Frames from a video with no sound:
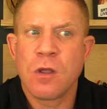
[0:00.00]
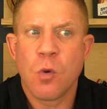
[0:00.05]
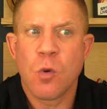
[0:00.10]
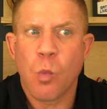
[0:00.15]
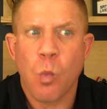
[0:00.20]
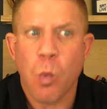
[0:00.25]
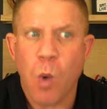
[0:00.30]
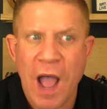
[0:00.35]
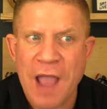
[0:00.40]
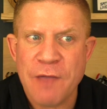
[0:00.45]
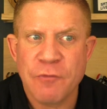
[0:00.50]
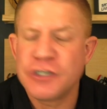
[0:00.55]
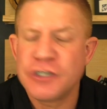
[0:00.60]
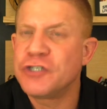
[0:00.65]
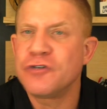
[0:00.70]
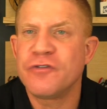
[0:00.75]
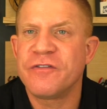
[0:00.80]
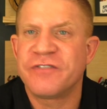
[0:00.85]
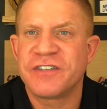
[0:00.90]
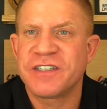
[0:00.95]
Why
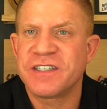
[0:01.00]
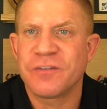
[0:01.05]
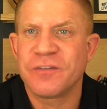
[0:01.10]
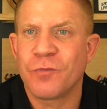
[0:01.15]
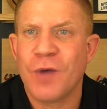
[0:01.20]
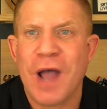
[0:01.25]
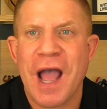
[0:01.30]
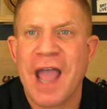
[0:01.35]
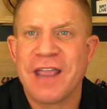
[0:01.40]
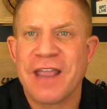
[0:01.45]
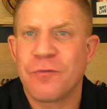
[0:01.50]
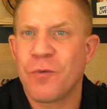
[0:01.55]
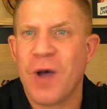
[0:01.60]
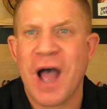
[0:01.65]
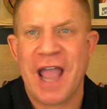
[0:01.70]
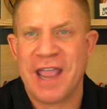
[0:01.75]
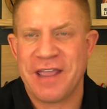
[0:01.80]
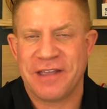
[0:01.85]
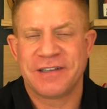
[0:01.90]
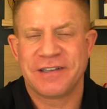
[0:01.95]
would you have?
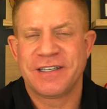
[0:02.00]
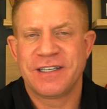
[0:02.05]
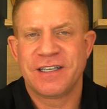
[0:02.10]
Why?